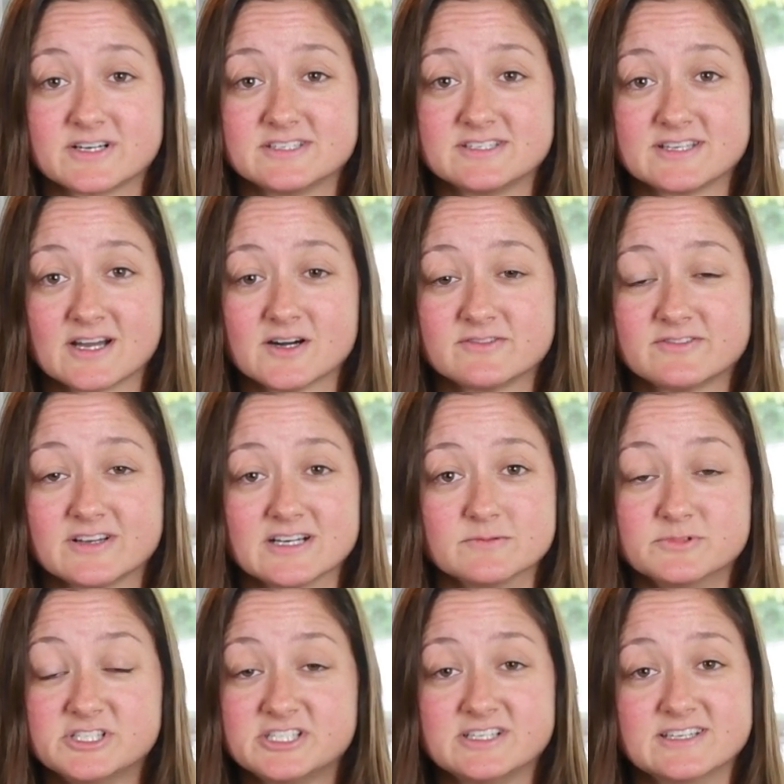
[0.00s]
itself.
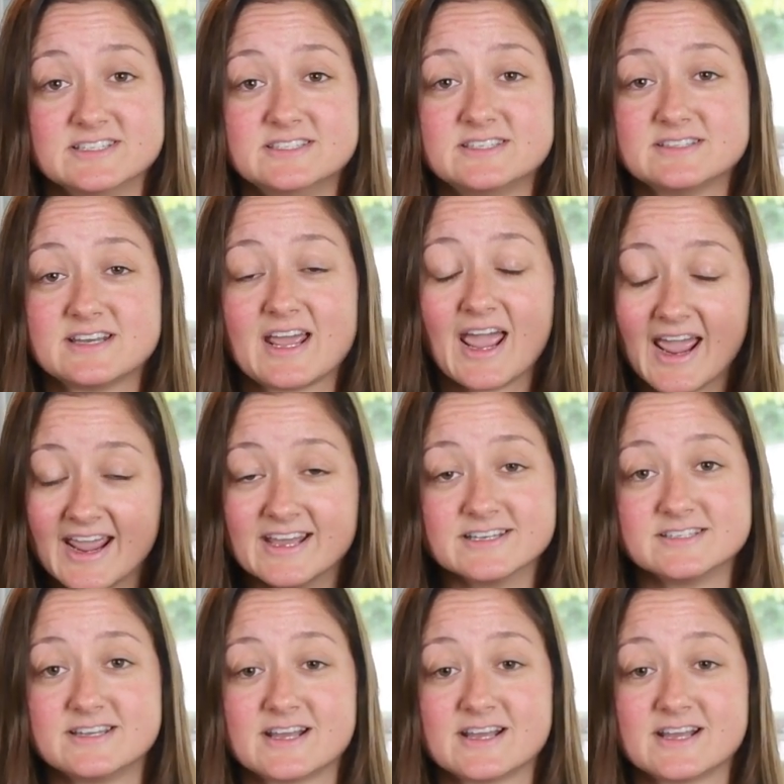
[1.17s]
Um, she has hands